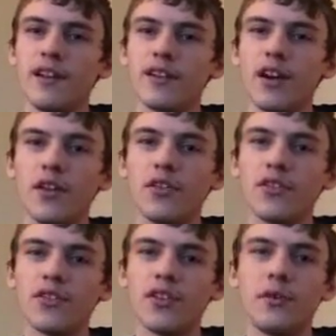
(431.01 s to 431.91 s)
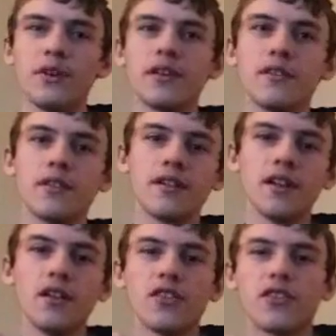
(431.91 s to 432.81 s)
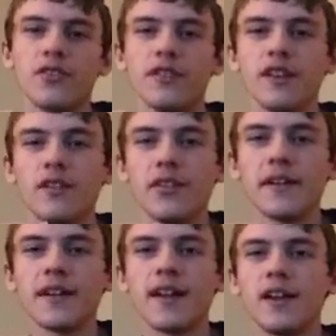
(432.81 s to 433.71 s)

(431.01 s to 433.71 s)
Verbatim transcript: And also, another little thing that